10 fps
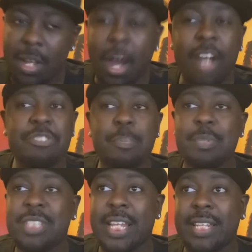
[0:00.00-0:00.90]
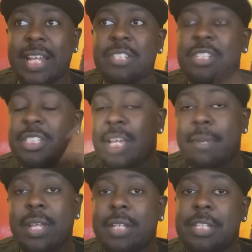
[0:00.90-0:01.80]
one hundred percent, that's the
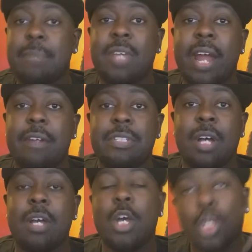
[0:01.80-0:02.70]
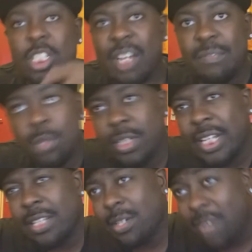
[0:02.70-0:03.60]
same, the same character, because I've looked
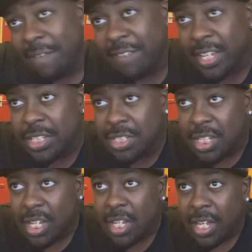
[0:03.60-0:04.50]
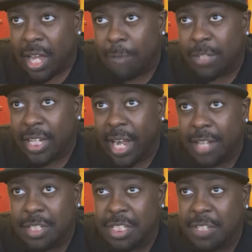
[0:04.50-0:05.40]
at the graphics of the
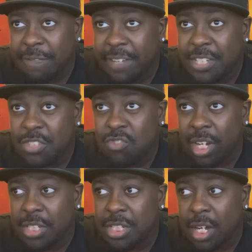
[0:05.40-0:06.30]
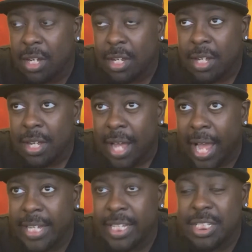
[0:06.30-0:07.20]
characters, his face structure,
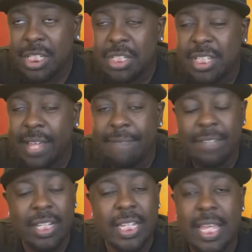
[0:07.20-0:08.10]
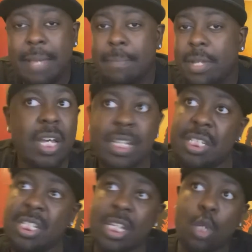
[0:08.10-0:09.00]
and it is definitely him. This is an